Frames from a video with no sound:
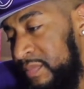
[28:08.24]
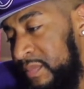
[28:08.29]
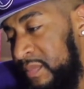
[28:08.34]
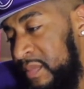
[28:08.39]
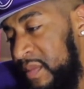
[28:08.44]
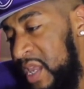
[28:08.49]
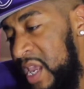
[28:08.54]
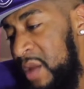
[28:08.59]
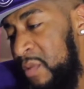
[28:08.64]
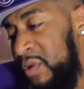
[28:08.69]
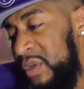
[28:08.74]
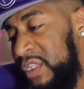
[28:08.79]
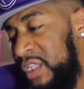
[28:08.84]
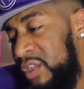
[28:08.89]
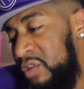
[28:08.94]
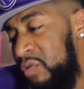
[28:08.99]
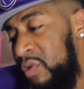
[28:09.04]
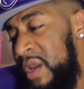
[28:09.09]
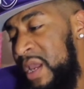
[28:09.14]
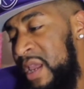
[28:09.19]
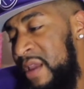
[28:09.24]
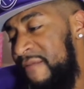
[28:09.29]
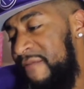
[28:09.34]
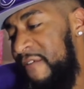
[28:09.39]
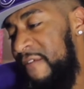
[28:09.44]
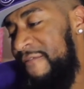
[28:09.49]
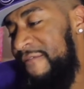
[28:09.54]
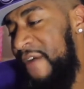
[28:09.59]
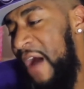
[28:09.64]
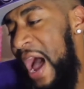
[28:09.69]
He was 3 for
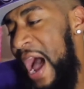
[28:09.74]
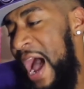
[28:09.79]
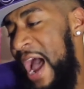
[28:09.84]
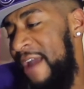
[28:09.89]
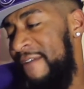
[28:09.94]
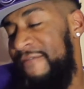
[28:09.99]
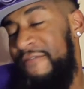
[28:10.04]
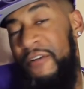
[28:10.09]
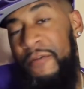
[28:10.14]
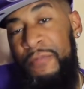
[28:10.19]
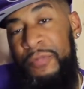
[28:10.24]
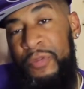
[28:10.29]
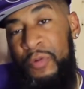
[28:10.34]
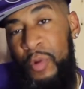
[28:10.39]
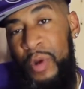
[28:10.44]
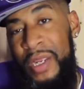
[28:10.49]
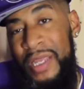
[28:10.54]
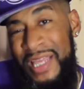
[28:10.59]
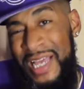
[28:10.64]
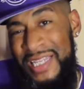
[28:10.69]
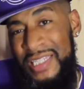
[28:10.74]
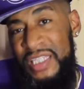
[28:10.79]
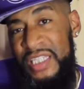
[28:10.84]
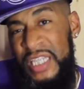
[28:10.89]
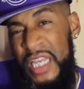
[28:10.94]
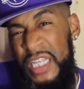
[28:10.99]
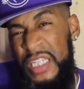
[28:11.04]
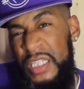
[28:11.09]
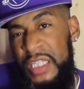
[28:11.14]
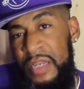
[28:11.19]
5 from 3. That's
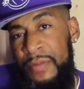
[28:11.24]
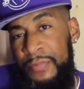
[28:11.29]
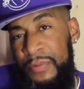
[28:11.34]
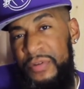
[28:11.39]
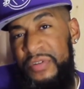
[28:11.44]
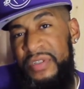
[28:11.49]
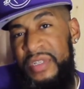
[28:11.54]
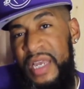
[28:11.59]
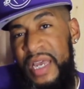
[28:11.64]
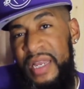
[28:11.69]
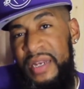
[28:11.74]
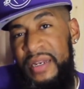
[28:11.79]
60%.